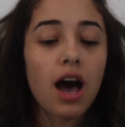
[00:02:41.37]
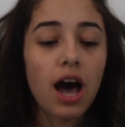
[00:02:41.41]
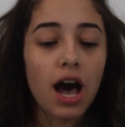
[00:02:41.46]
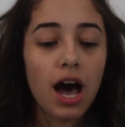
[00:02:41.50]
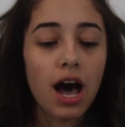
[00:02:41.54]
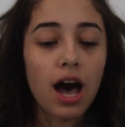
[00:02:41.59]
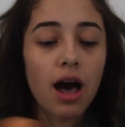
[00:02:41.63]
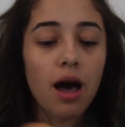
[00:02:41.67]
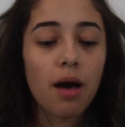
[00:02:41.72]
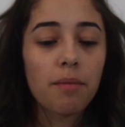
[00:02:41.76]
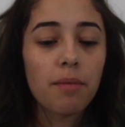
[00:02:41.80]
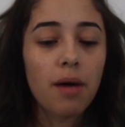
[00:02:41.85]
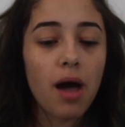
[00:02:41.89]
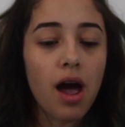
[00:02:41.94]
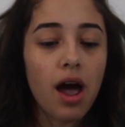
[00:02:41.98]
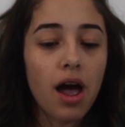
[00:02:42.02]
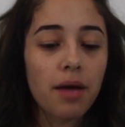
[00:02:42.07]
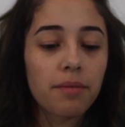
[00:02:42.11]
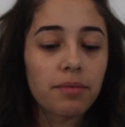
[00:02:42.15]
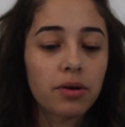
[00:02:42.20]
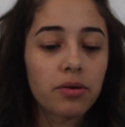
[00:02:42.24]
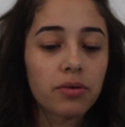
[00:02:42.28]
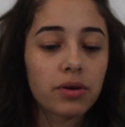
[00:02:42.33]

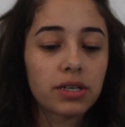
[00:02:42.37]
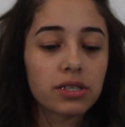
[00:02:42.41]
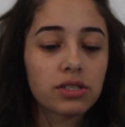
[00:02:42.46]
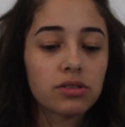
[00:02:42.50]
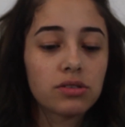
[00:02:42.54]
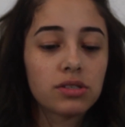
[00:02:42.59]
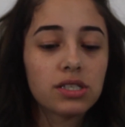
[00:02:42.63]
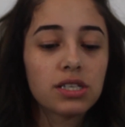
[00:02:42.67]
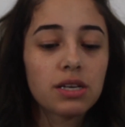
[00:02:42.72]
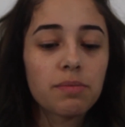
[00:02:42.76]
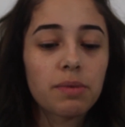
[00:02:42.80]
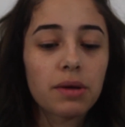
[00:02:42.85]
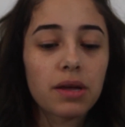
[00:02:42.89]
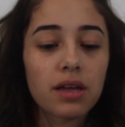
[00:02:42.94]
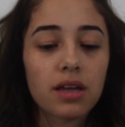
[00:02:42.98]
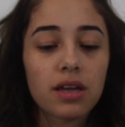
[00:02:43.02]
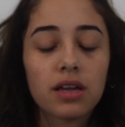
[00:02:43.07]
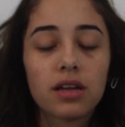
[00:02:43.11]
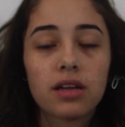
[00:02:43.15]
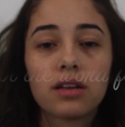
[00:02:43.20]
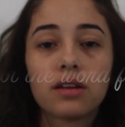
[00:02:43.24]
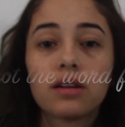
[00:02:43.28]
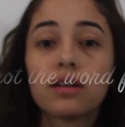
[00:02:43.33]
I'm going to dip it
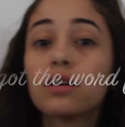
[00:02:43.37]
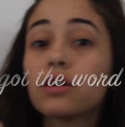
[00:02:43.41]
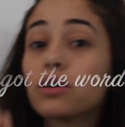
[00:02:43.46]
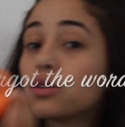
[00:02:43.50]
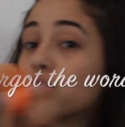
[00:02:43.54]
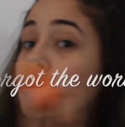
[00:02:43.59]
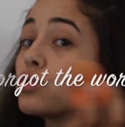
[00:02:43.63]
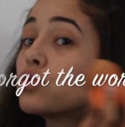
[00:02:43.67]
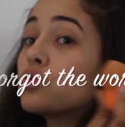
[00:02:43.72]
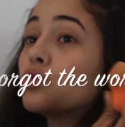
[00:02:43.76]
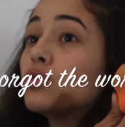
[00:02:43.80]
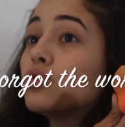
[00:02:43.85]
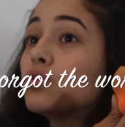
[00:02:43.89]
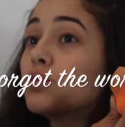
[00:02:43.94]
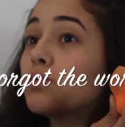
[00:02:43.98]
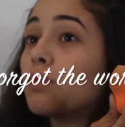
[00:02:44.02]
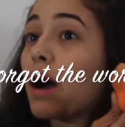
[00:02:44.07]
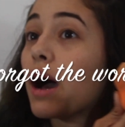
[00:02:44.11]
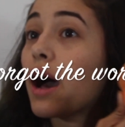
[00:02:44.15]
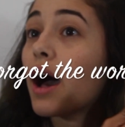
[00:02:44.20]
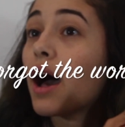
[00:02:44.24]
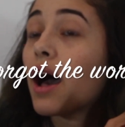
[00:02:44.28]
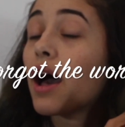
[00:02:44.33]
in to
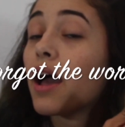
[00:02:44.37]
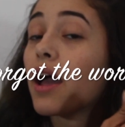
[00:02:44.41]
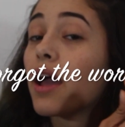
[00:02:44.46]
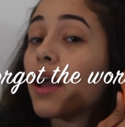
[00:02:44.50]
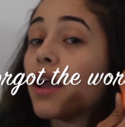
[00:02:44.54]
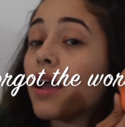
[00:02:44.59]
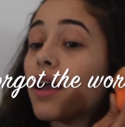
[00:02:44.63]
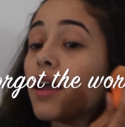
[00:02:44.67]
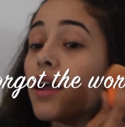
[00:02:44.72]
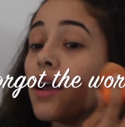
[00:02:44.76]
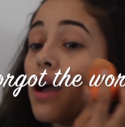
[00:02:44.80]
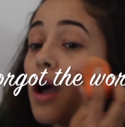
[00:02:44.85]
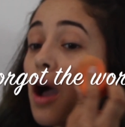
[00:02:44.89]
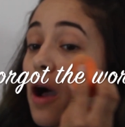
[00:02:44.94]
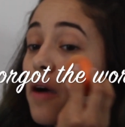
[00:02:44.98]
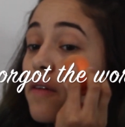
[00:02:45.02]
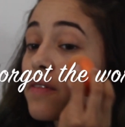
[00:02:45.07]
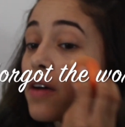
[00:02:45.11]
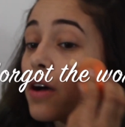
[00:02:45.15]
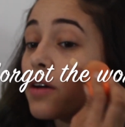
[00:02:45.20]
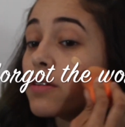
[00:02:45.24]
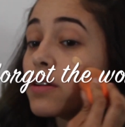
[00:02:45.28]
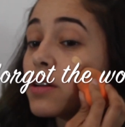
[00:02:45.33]
my
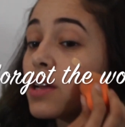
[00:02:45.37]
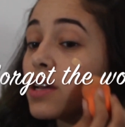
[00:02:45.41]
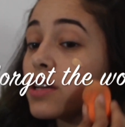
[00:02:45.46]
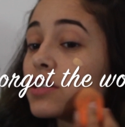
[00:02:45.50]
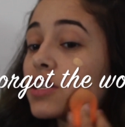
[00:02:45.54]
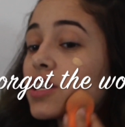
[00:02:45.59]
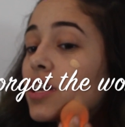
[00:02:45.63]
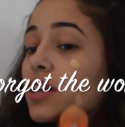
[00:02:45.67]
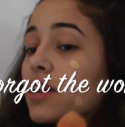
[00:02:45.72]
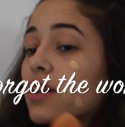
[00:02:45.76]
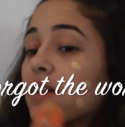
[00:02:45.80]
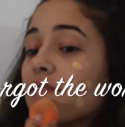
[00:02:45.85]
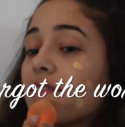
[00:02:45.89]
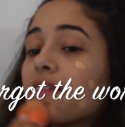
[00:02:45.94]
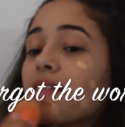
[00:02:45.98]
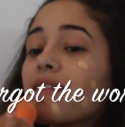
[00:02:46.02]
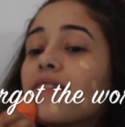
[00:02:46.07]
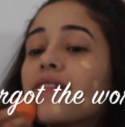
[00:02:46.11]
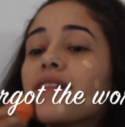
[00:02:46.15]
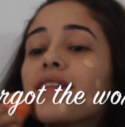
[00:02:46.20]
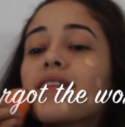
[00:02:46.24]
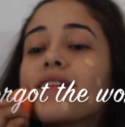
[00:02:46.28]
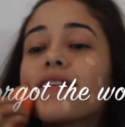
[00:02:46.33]

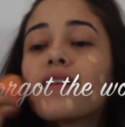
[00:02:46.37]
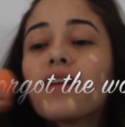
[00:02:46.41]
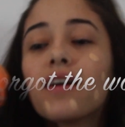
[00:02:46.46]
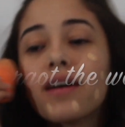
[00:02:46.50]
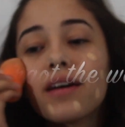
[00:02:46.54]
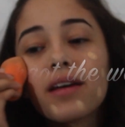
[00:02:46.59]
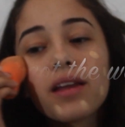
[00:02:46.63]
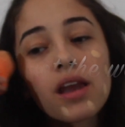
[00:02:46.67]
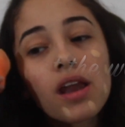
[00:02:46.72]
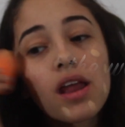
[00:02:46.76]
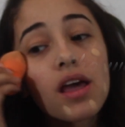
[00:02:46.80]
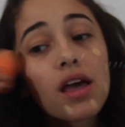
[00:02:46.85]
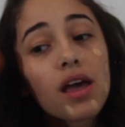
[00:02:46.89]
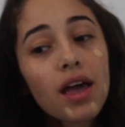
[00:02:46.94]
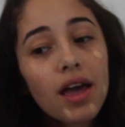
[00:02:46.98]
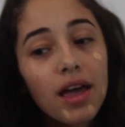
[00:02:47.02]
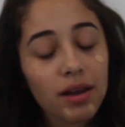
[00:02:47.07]
foundation.